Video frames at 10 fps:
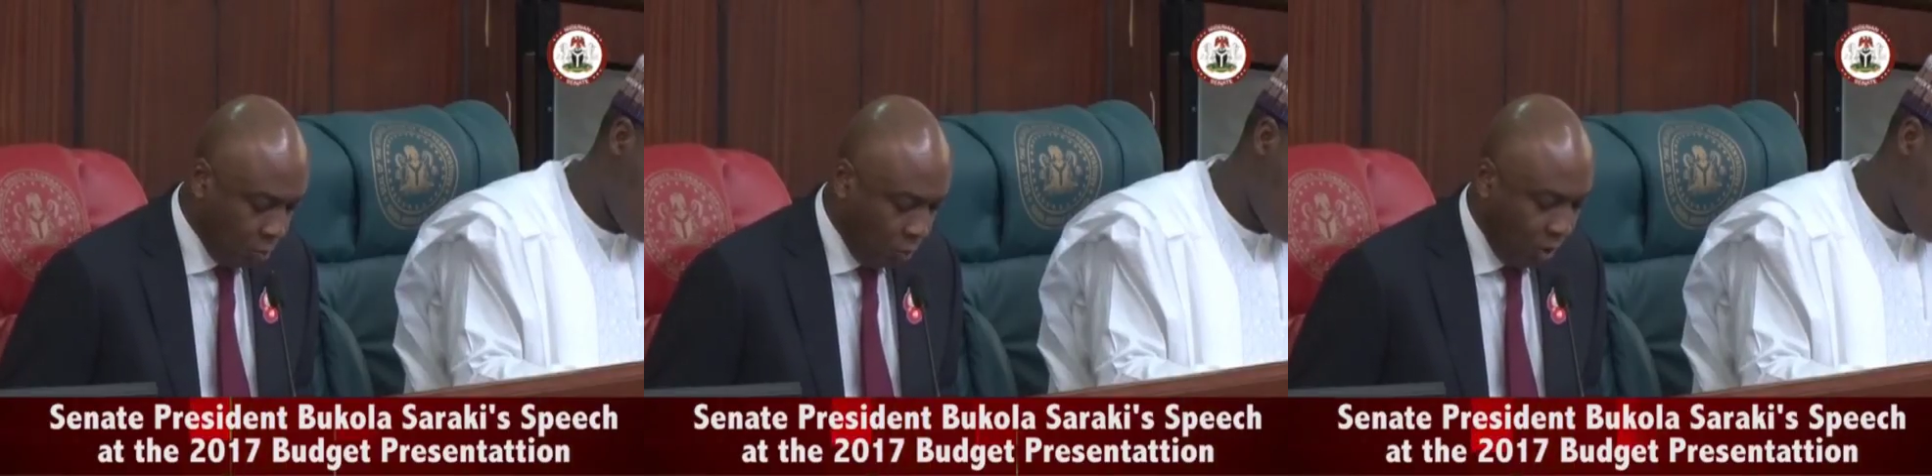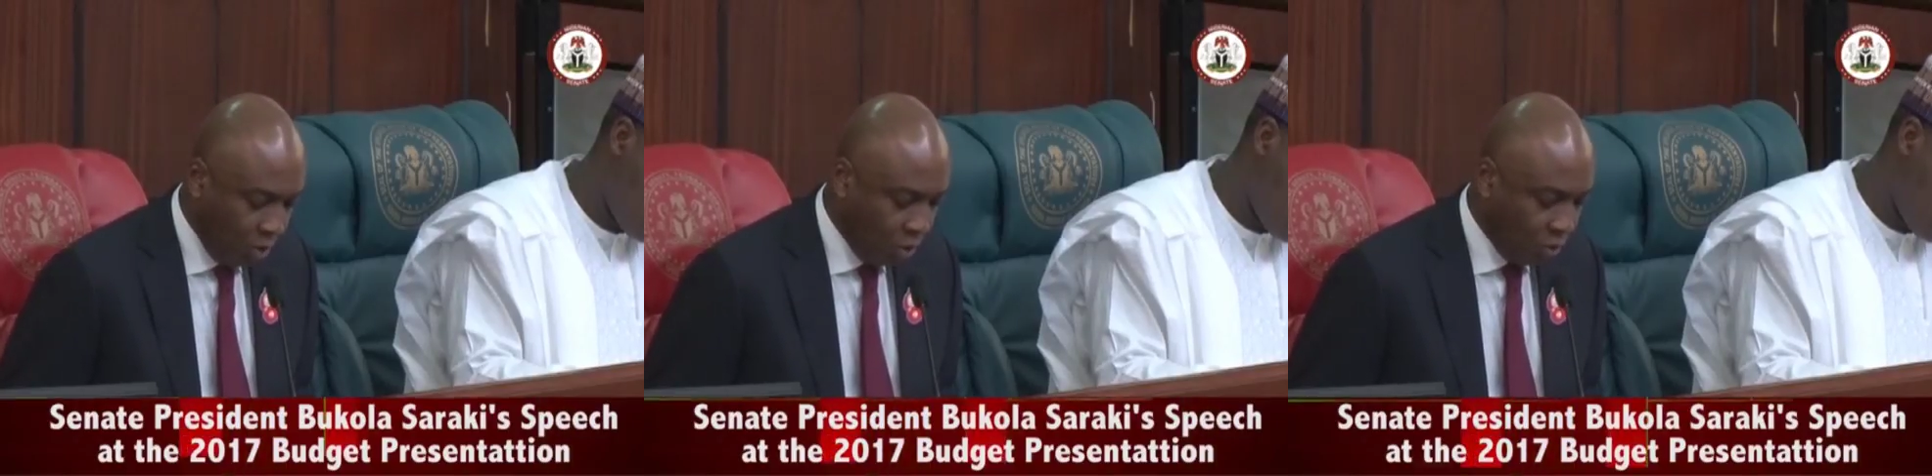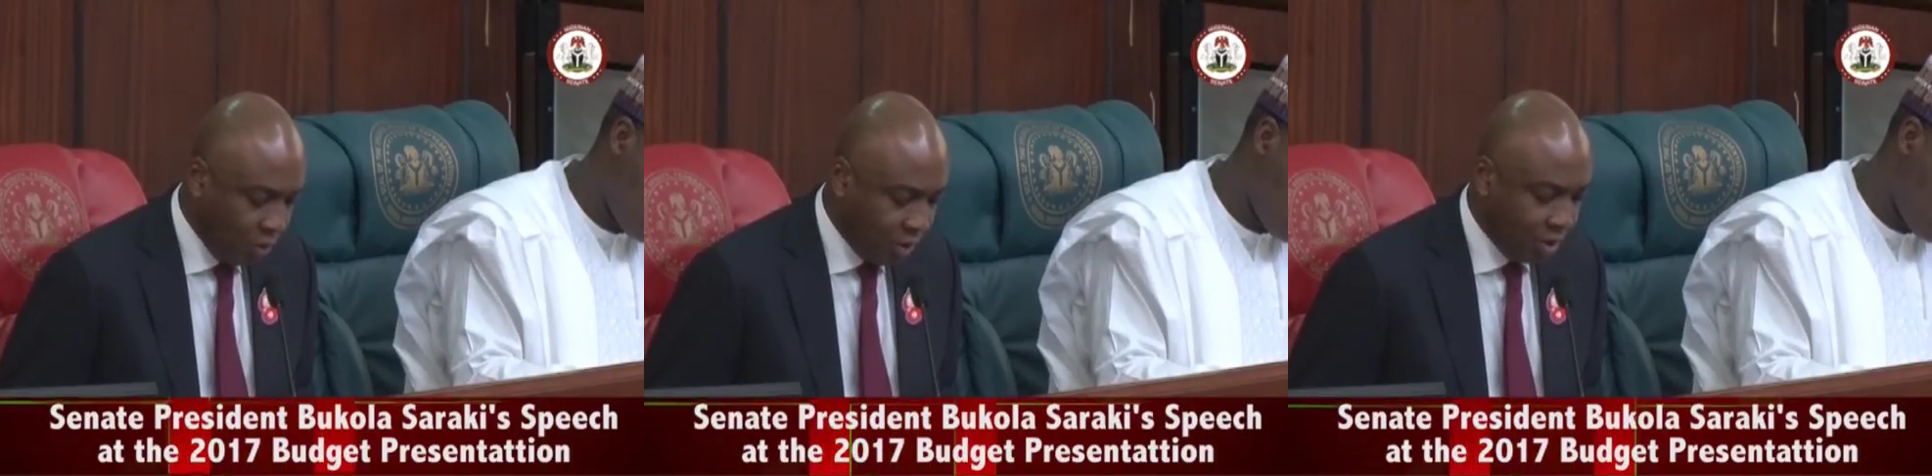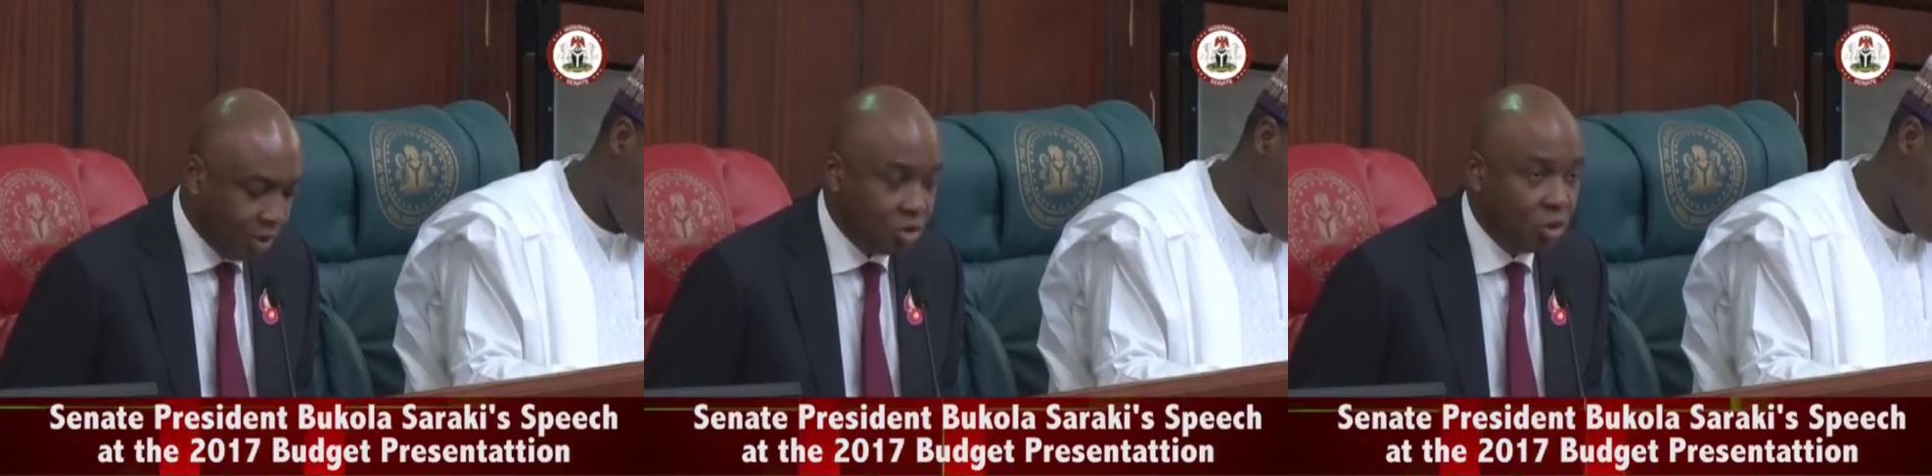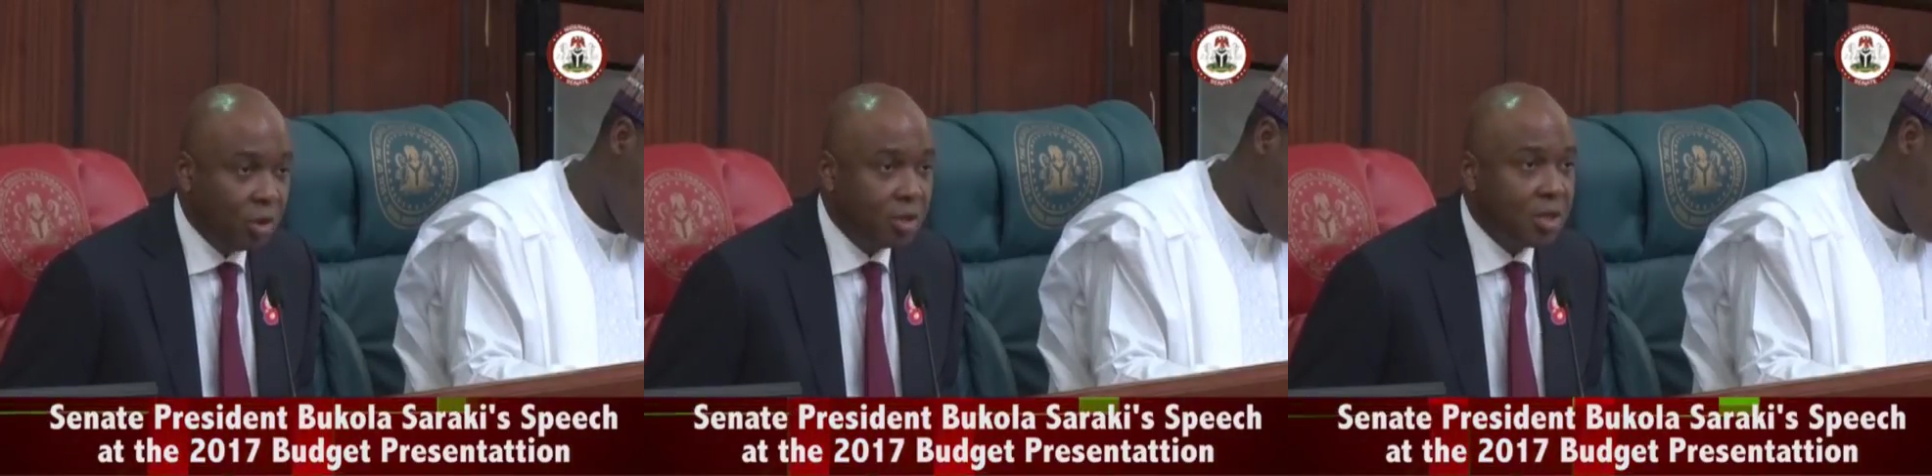we inaugurated a
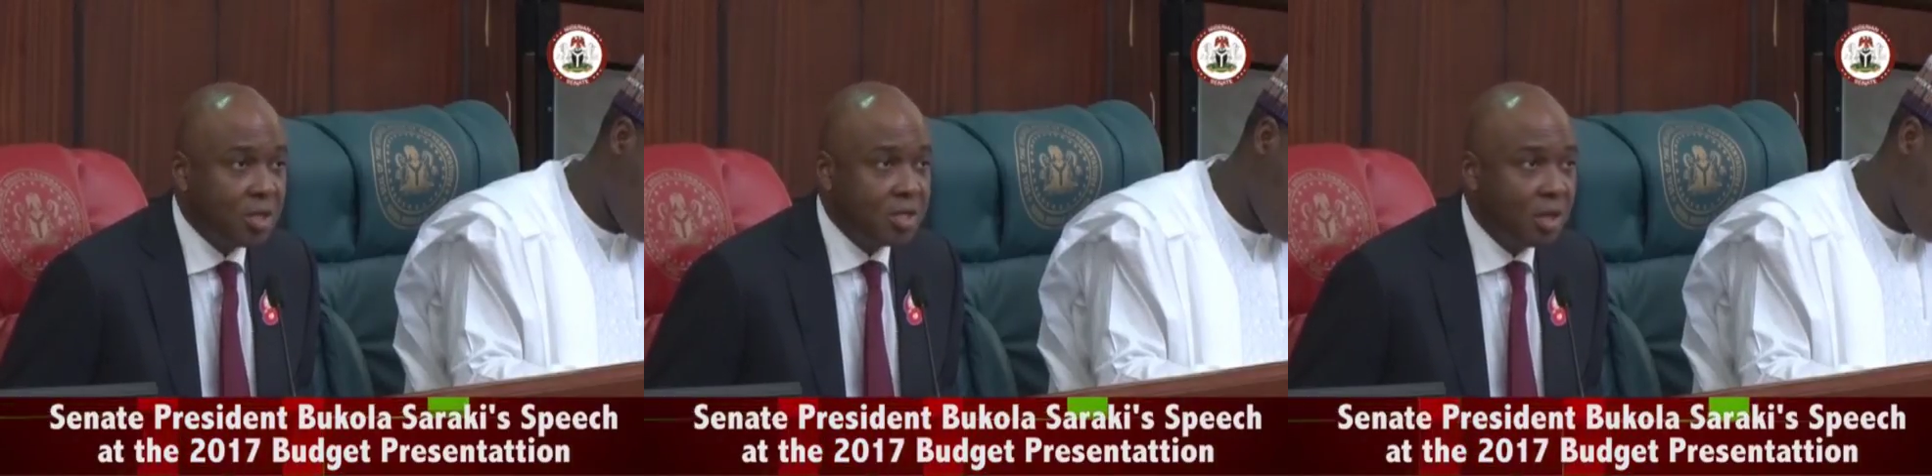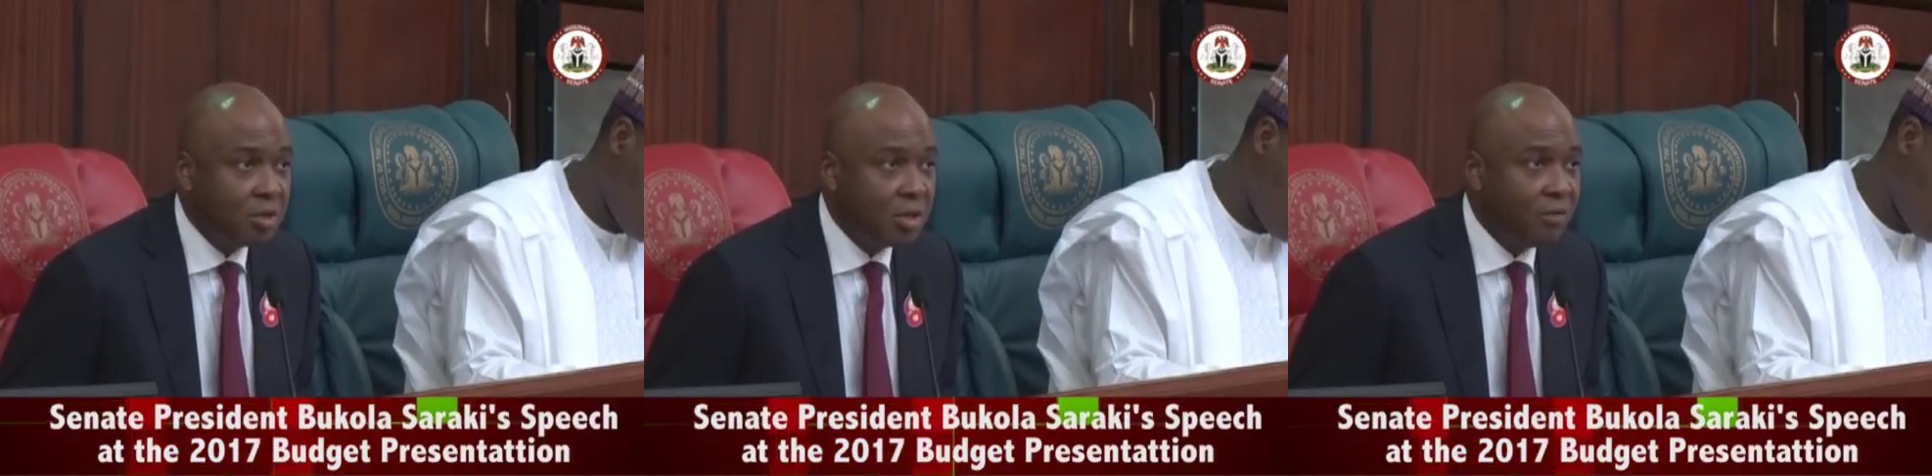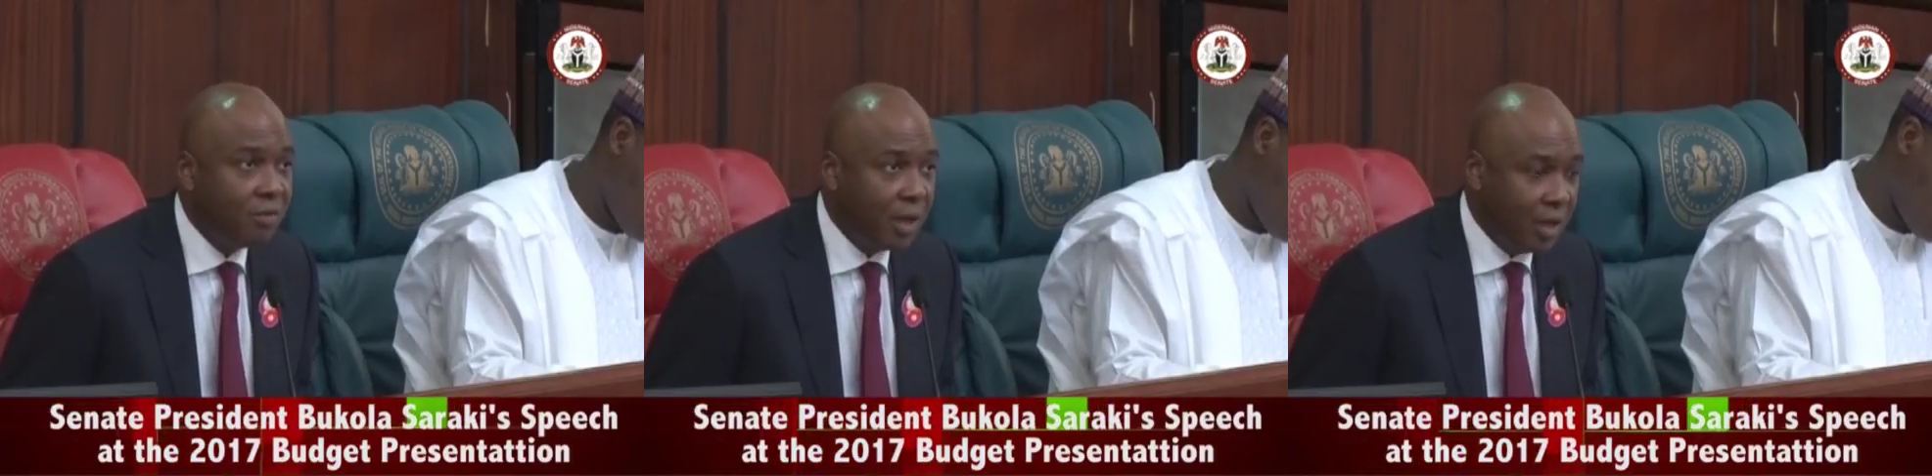joint executive